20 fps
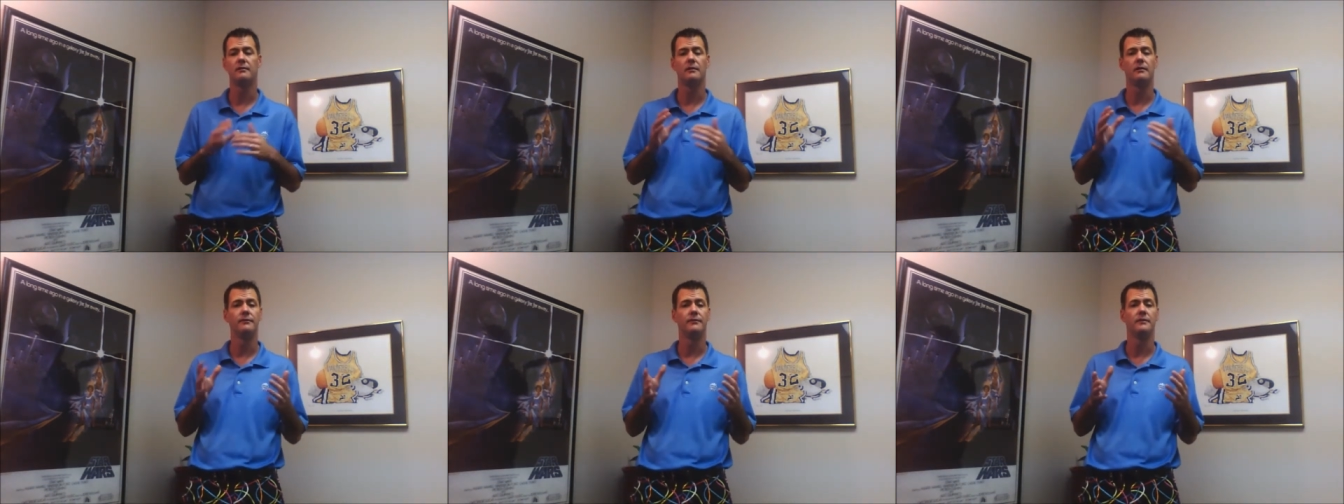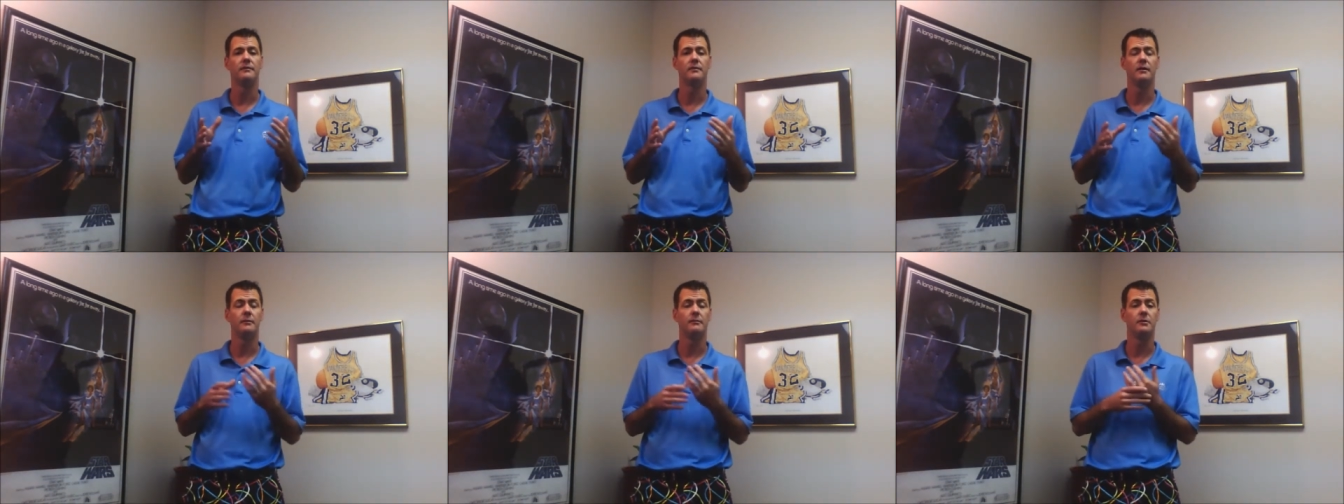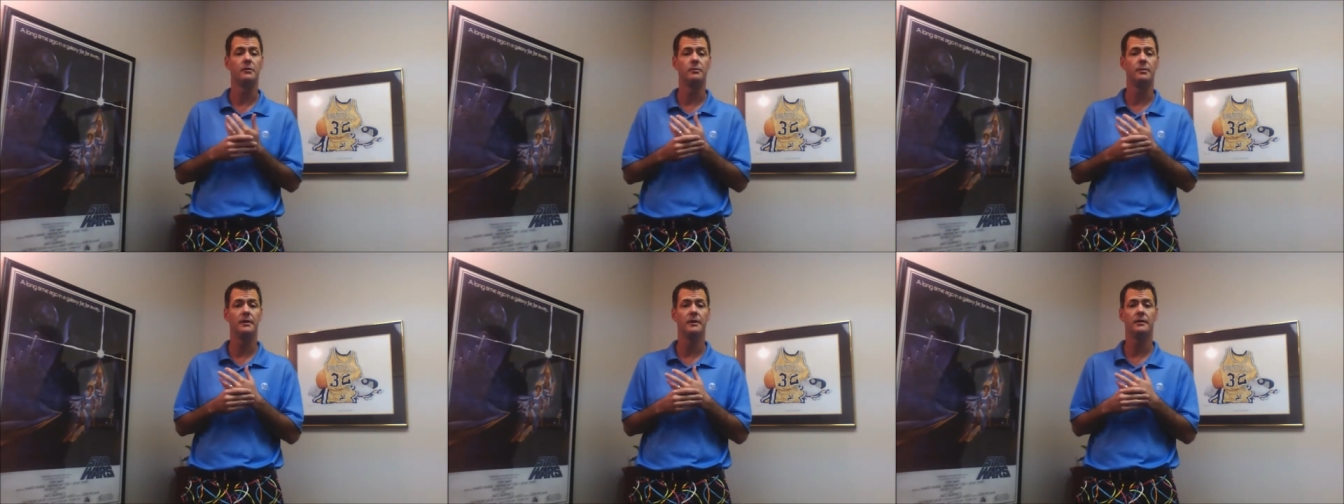So if it's something
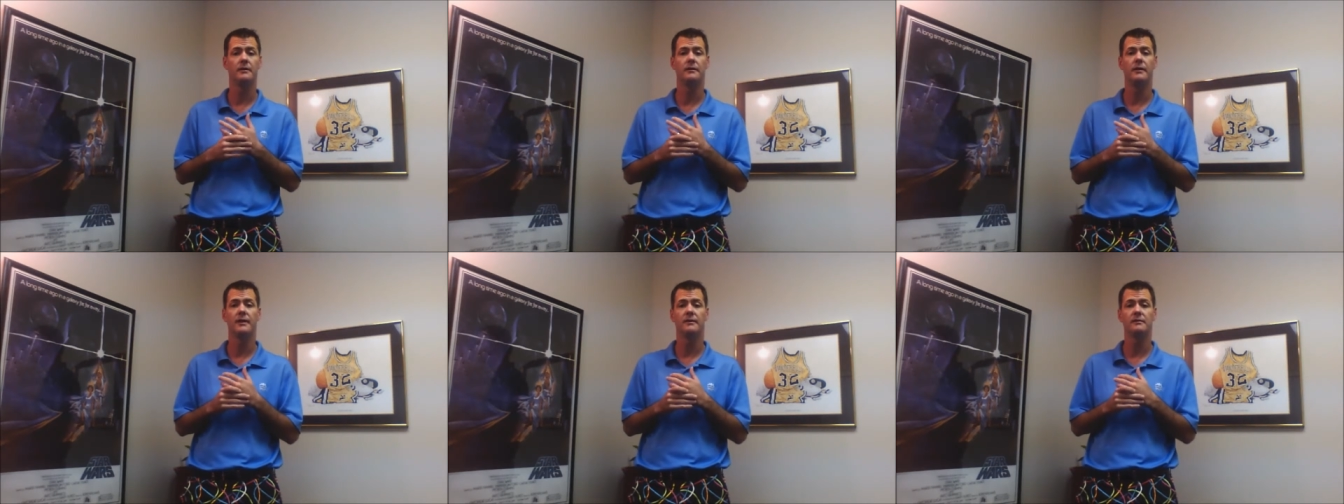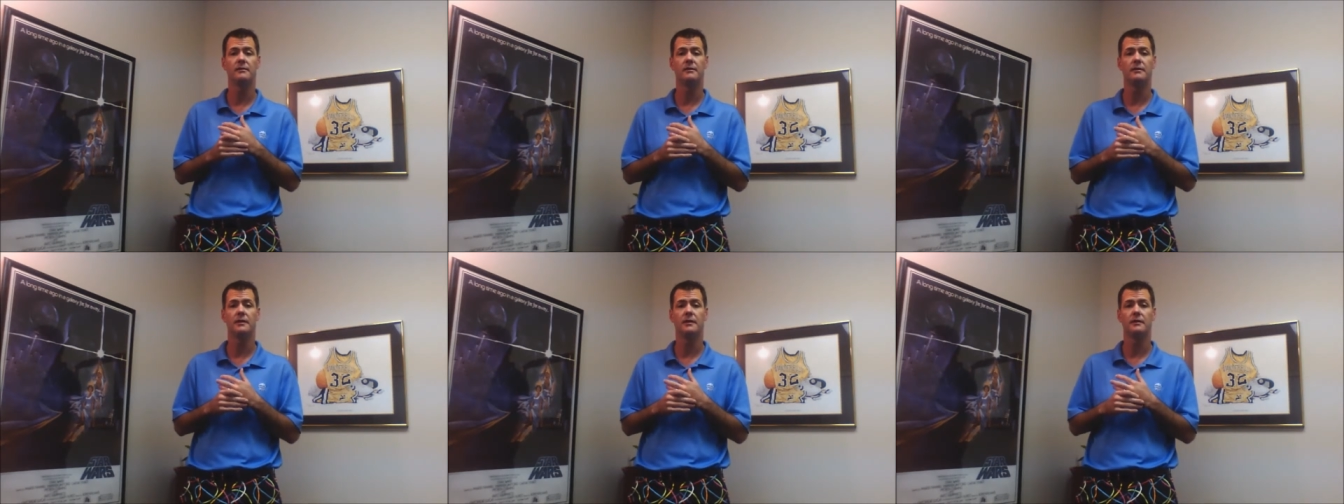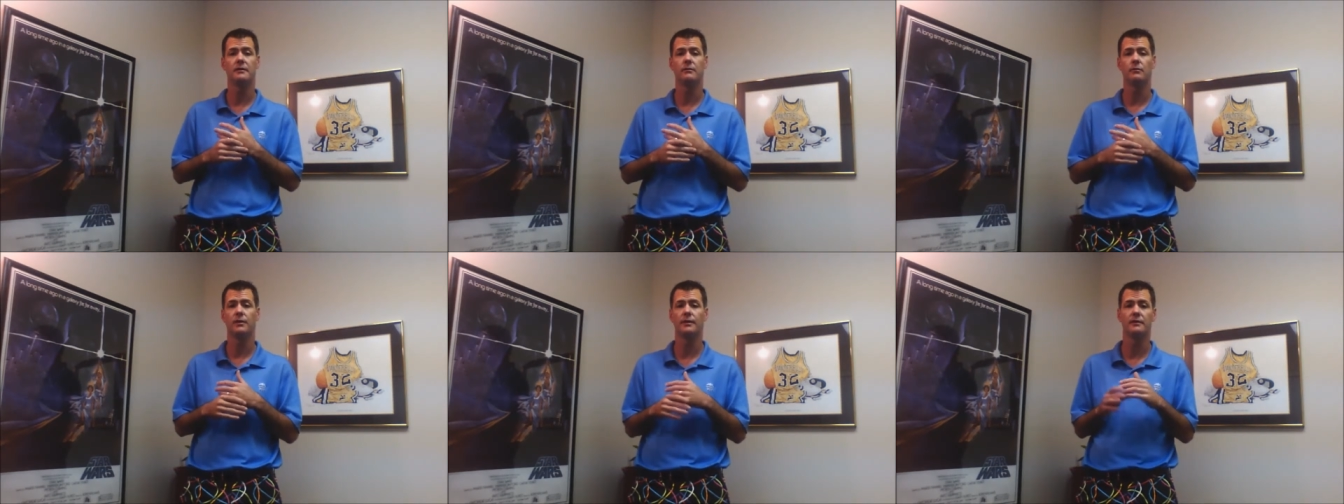you'd be interested
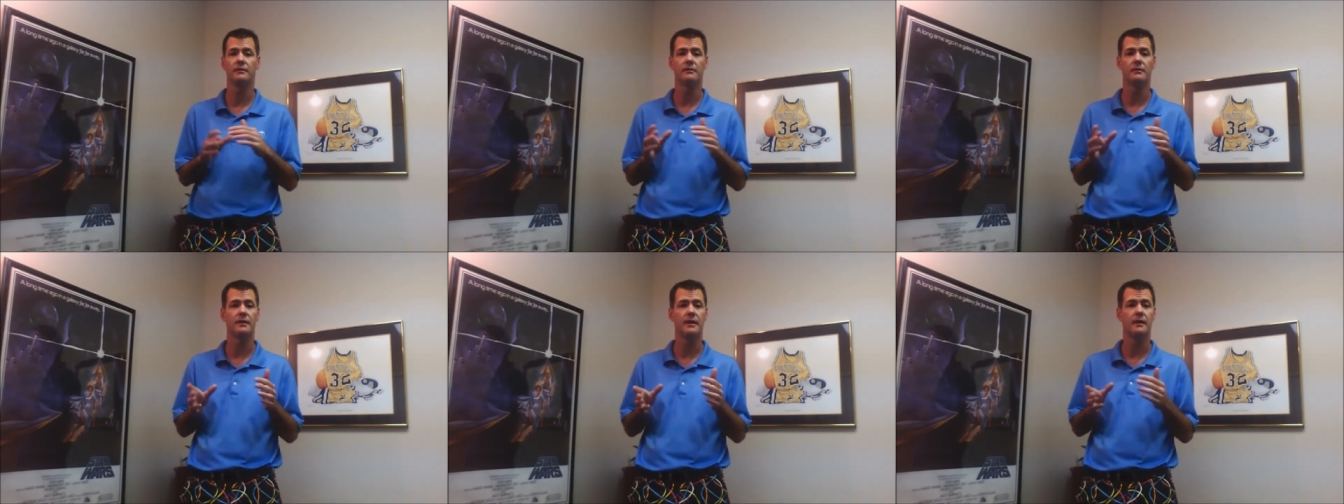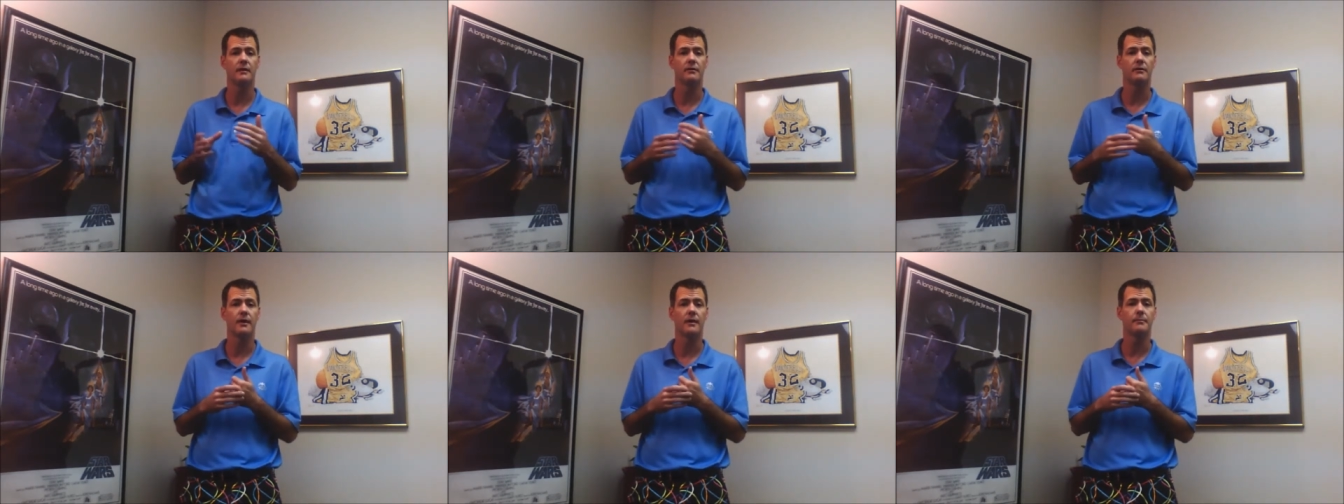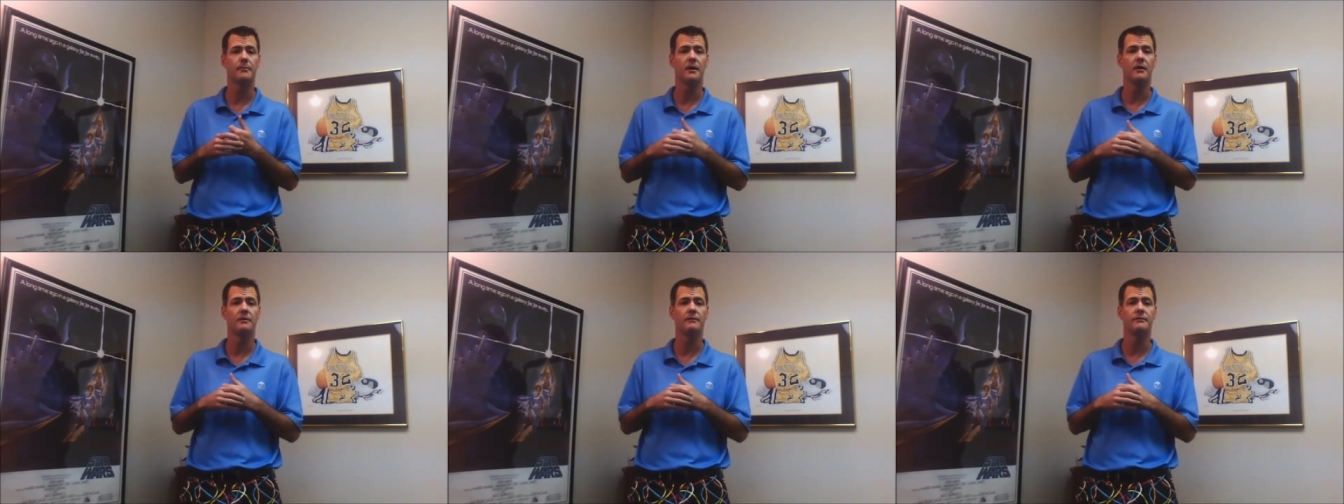in, we could sit down and
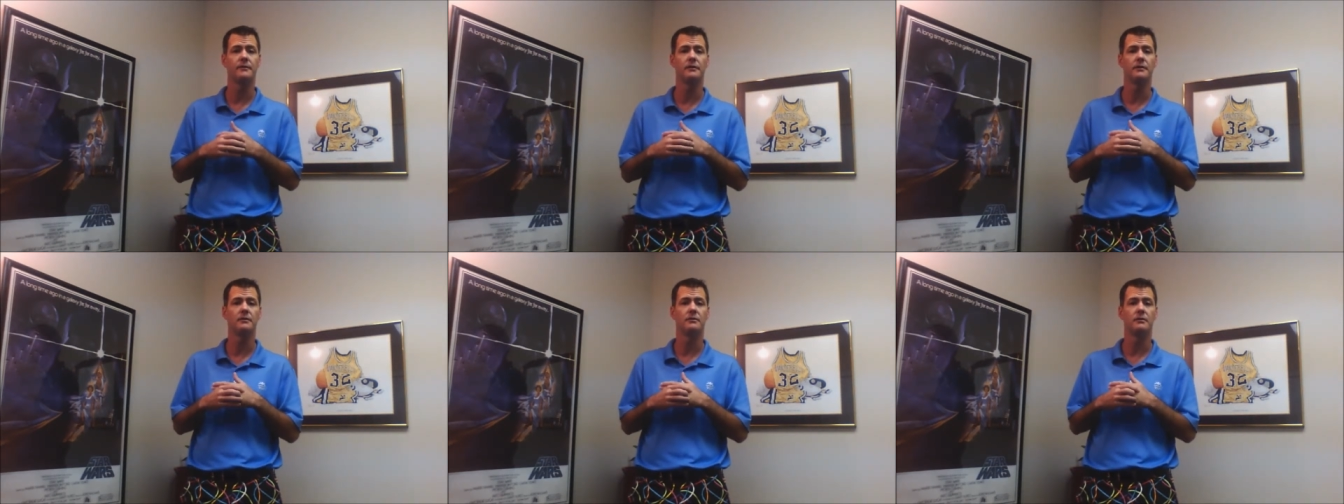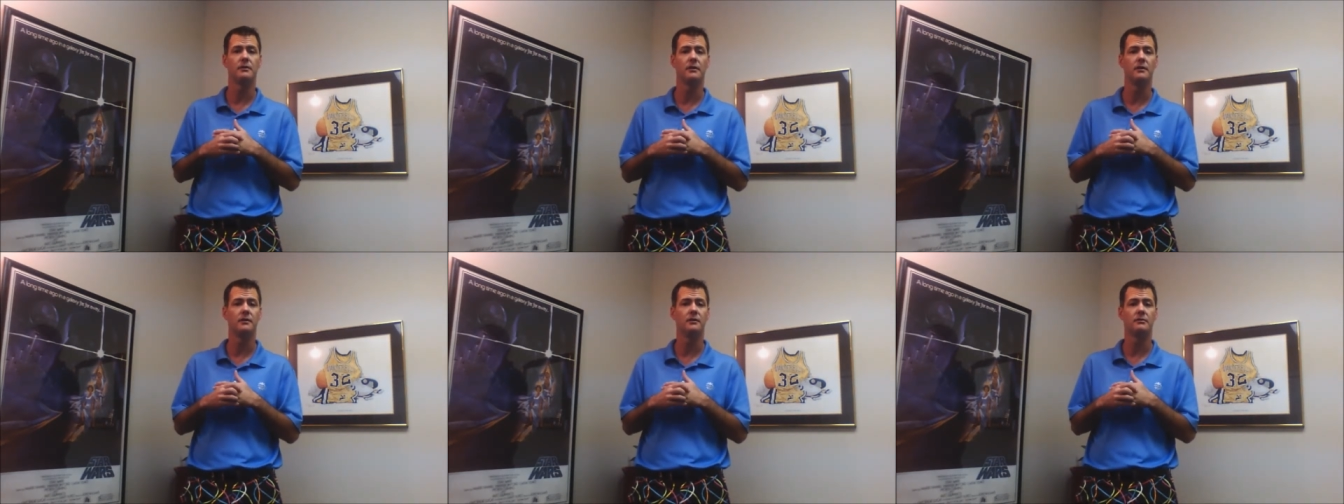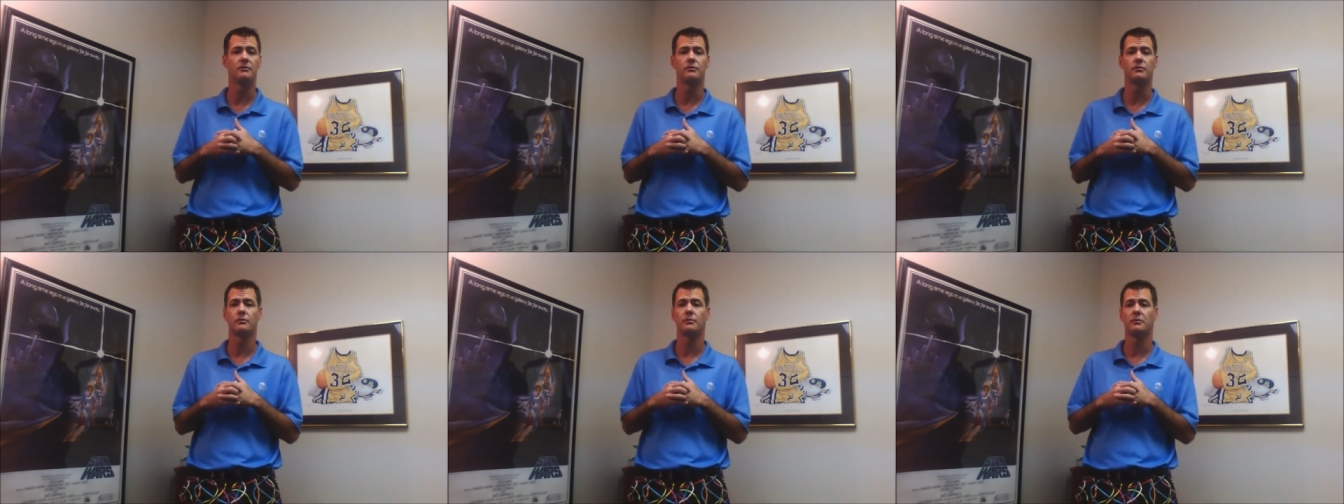grab coffee or
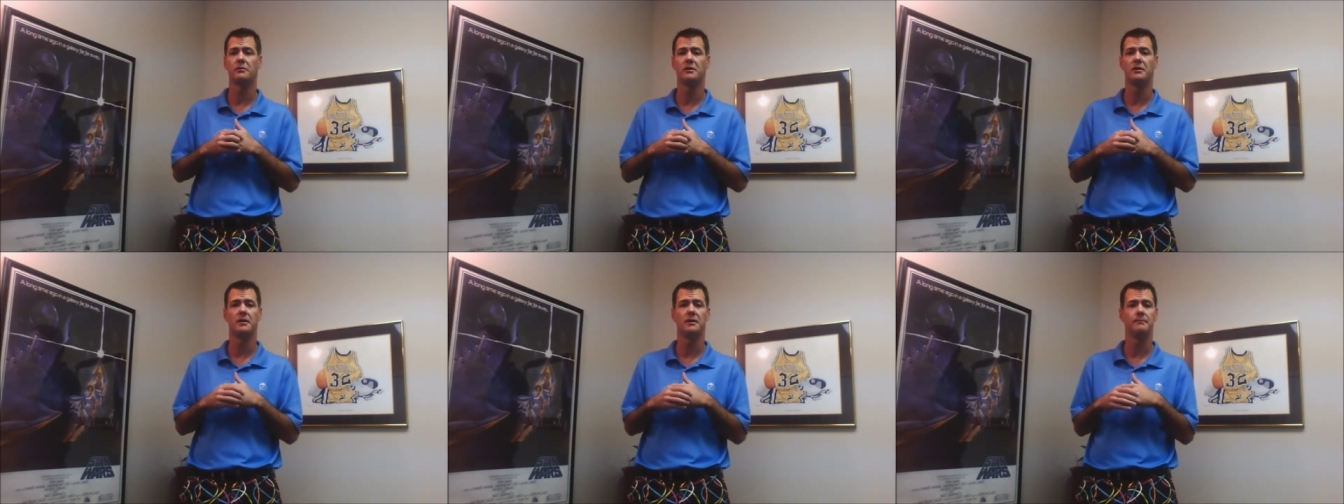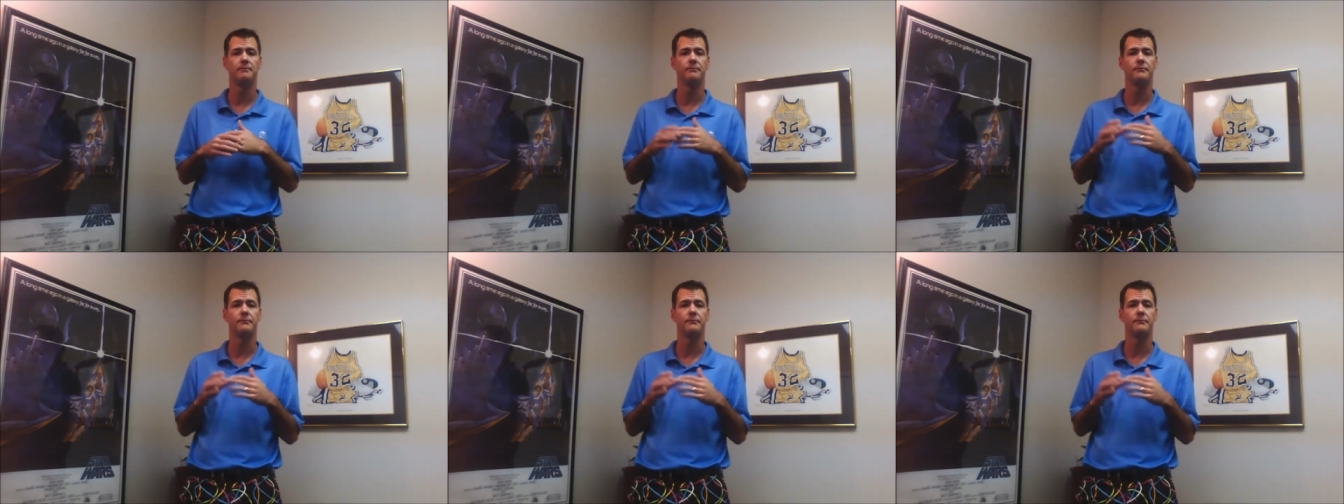lunch or